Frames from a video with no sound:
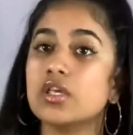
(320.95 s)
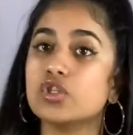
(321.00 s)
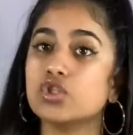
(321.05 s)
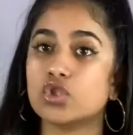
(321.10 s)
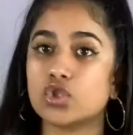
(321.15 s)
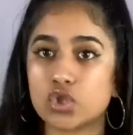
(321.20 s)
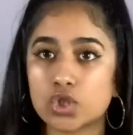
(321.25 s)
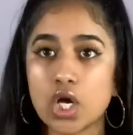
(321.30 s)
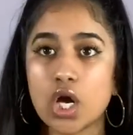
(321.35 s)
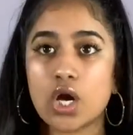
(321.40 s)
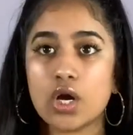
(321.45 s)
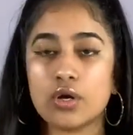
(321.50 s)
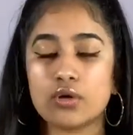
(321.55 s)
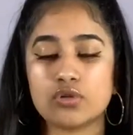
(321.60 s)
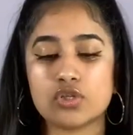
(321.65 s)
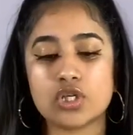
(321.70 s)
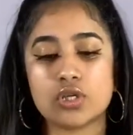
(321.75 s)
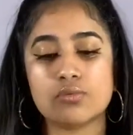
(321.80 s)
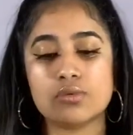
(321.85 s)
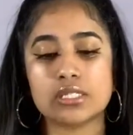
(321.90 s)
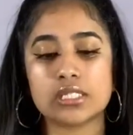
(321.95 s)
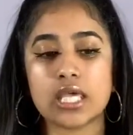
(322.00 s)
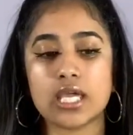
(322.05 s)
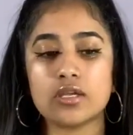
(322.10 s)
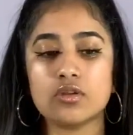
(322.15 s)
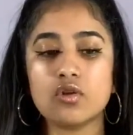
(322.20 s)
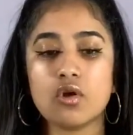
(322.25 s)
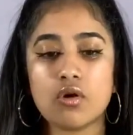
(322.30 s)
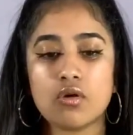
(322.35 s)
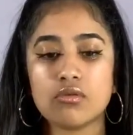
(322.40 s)
so she was like,
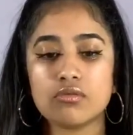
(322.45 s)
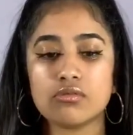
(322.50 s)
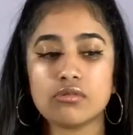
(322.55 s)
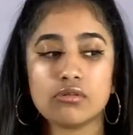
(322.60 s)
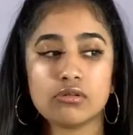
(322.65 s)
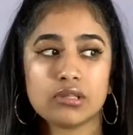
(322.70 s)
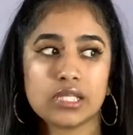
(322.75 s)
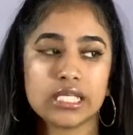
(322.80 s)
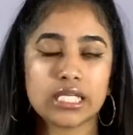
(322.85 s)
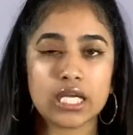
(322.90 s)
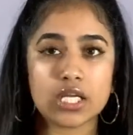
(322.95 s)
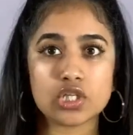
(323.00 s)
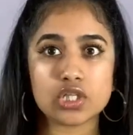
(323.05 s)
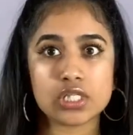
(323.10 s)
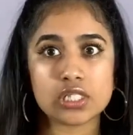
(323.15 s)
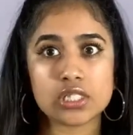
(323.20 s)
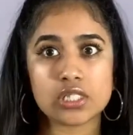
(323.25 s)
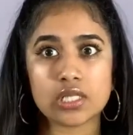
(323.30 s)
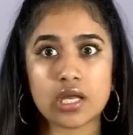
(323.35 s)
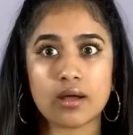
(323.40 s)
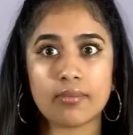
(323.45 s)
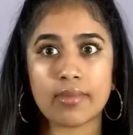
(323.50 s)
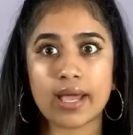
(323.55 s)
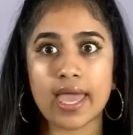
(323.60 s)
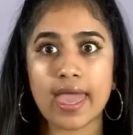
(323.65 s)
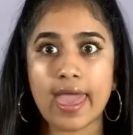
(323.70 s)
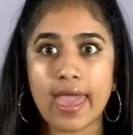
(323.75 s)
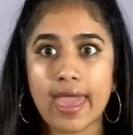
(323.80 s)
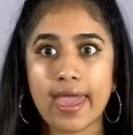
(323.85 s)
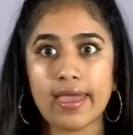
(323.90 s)
no, no, like I just saw my
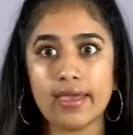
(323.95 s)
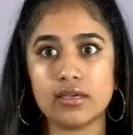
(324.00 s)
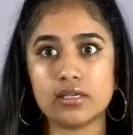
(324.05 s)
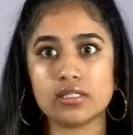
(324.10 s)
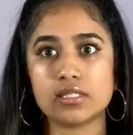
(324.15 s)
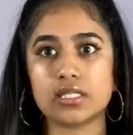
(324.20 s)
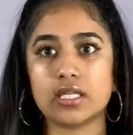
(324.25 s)
ex.